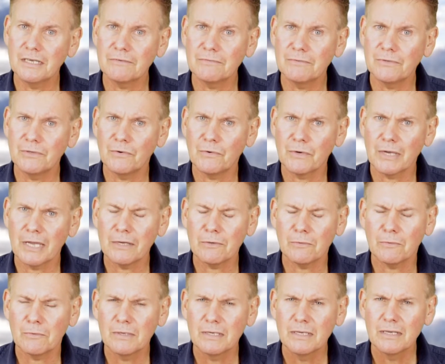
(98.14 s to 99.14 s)
for your cattle,
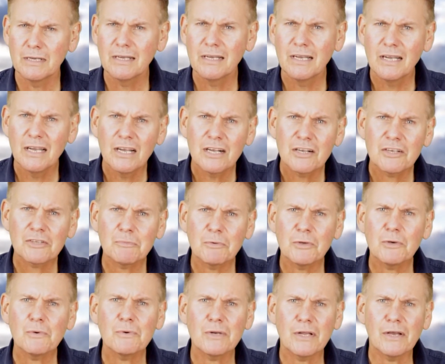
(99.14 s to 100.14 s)
because we
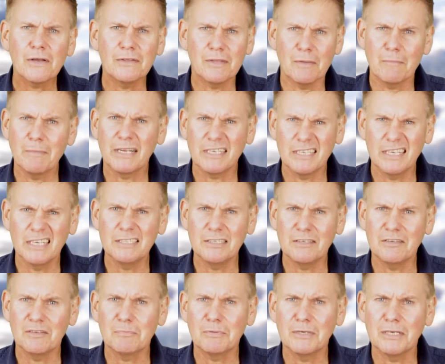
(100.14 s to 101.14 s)
all know that magnesium
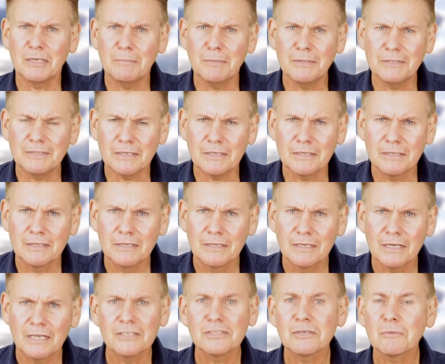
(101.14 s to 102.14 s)
is pretty bitter,
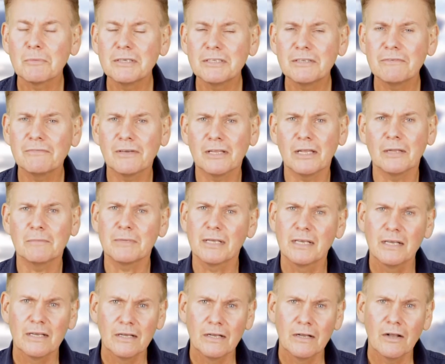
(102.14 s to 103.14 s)
and so we developed
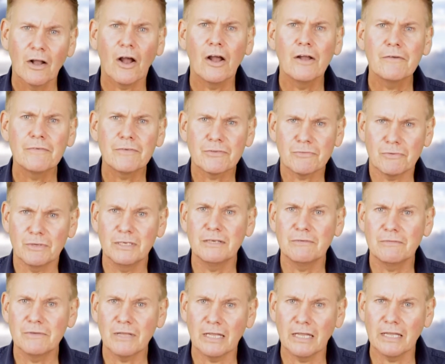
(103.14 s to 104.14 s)
over 3
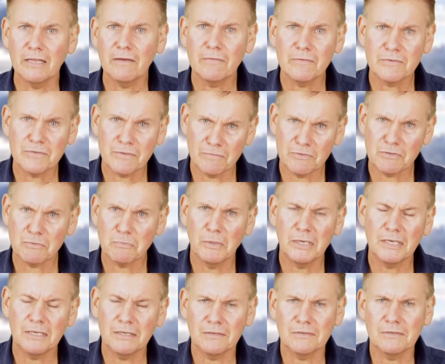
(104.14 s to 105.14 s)
different levels of
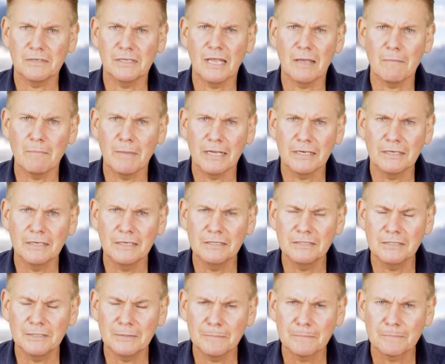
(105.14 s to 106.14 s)
sweetness in that
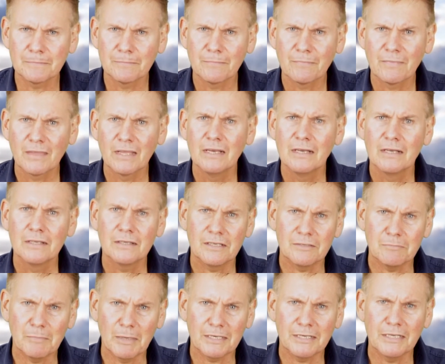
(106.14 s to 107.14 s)
magnesium. There's
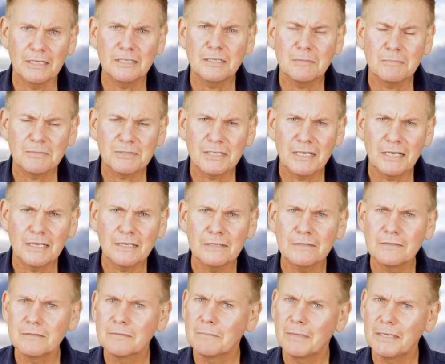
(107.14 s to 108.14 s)
magnesium standard,
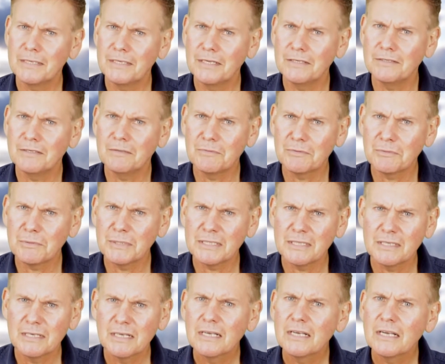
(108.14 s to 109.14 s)
magnesium sweet,
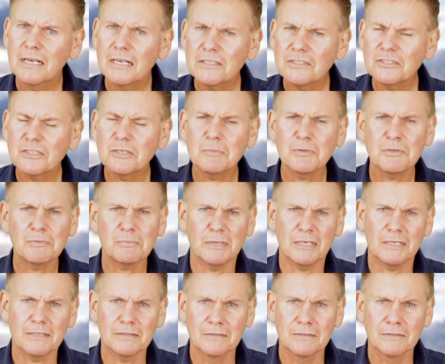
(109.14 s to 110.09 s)
and super sweet.